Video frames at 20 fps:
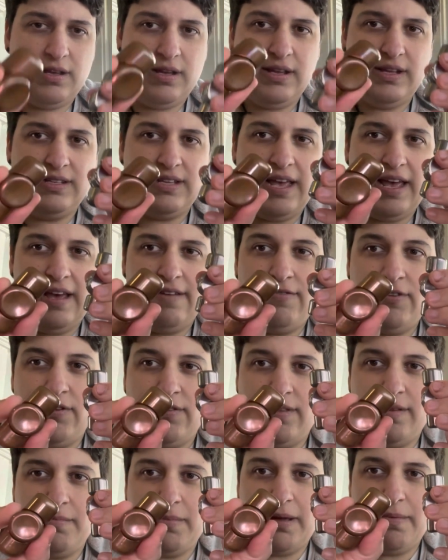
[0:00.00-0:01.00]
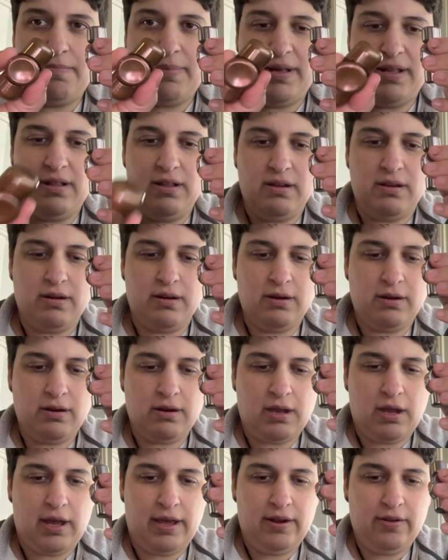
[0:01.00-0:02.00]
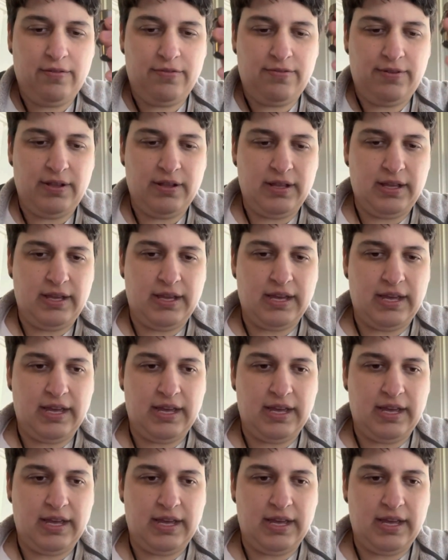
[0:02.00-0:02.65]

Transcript: It's heavier than my pillar. I don't feel like I